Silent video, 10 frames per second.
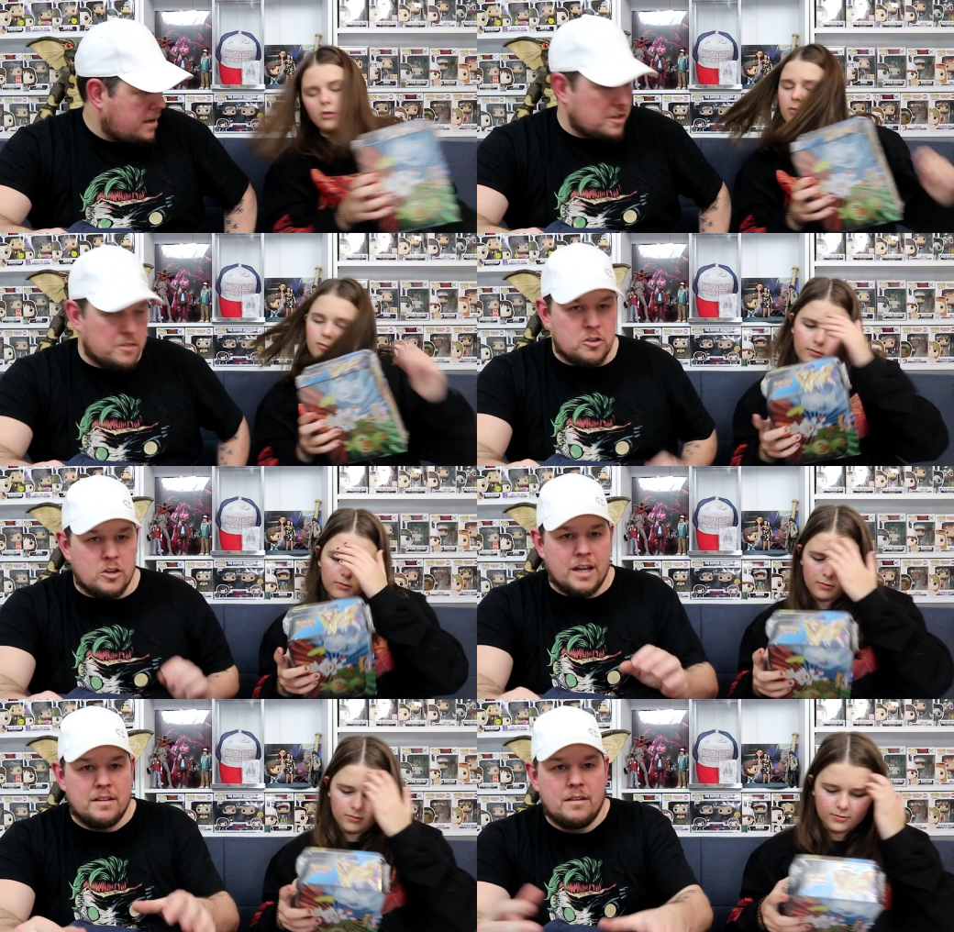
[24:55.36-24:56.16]
Speaker 1: because if you don't
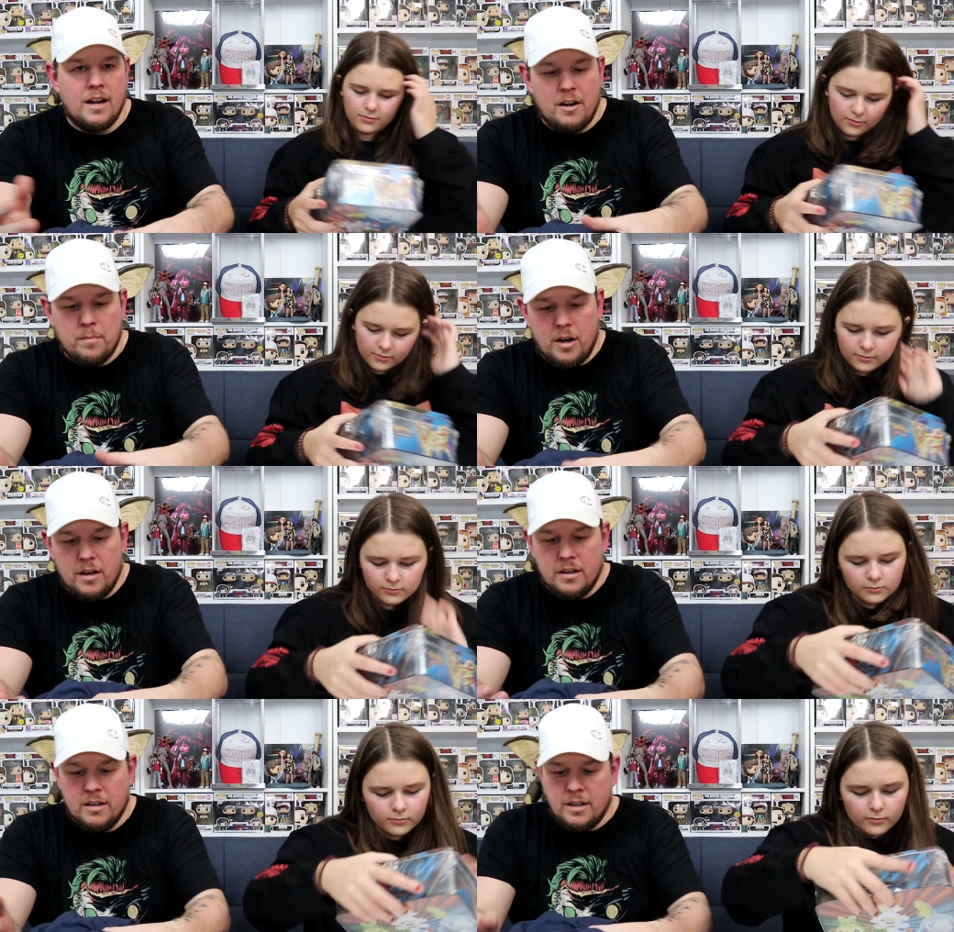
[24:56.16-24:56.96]
like Harry
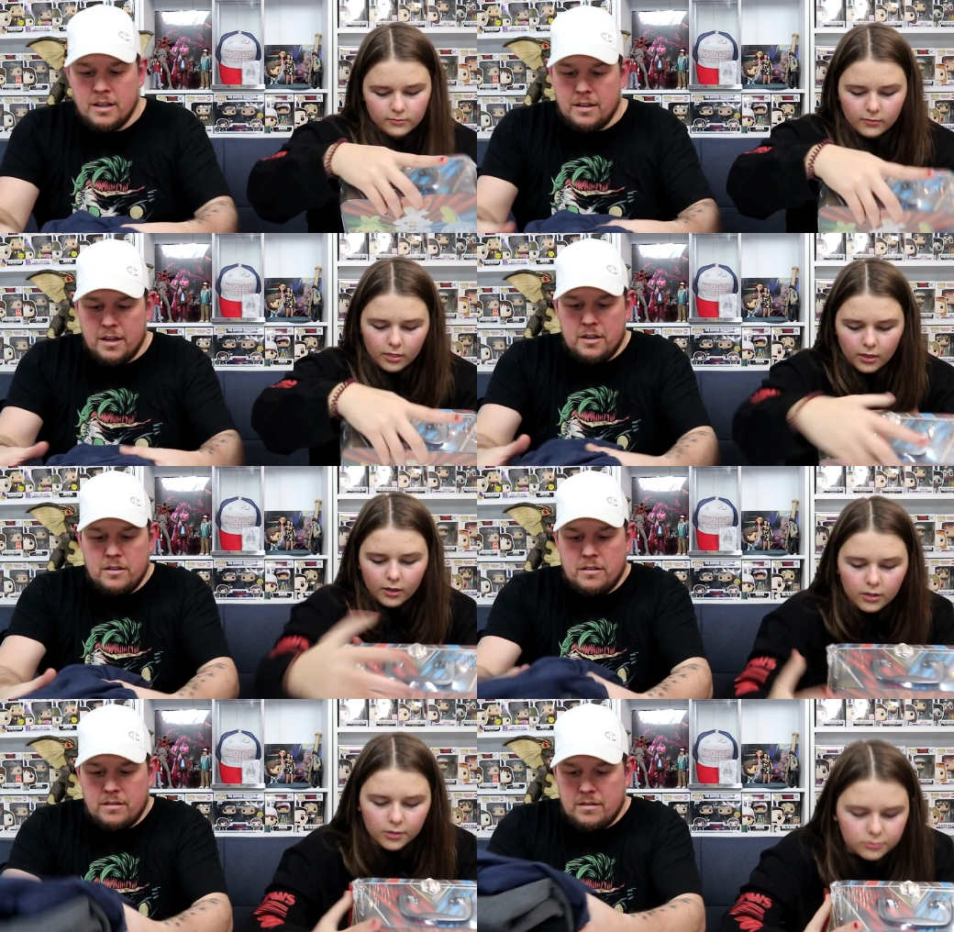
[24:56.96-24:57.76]
Potter, then you
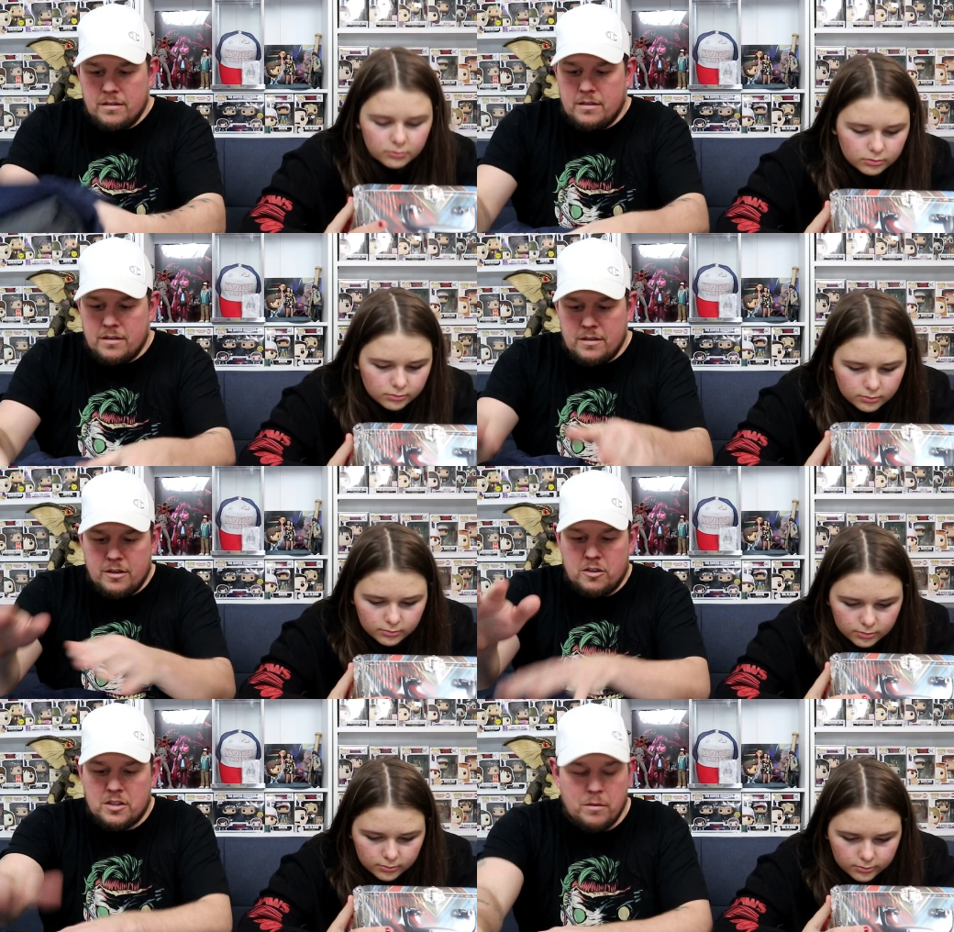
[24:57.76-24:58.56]
you
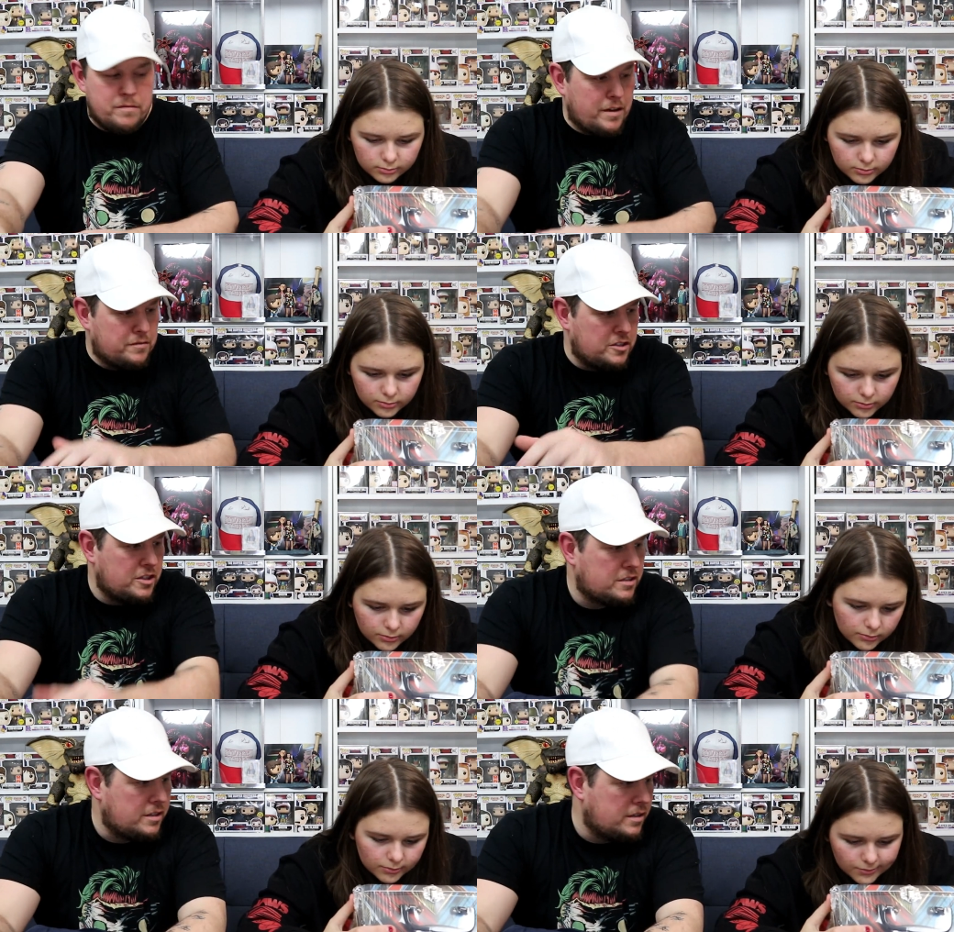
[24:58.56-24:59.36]
lost out on five
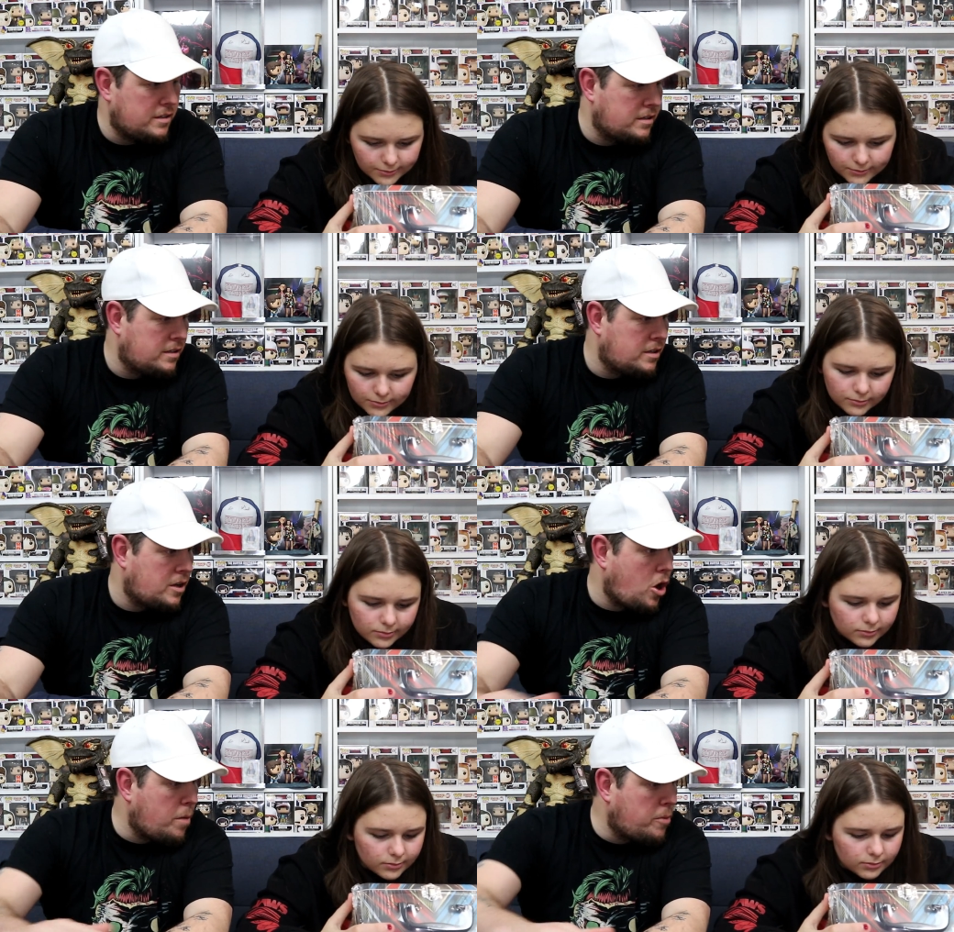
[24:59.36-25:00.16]
t-shirts. Oh,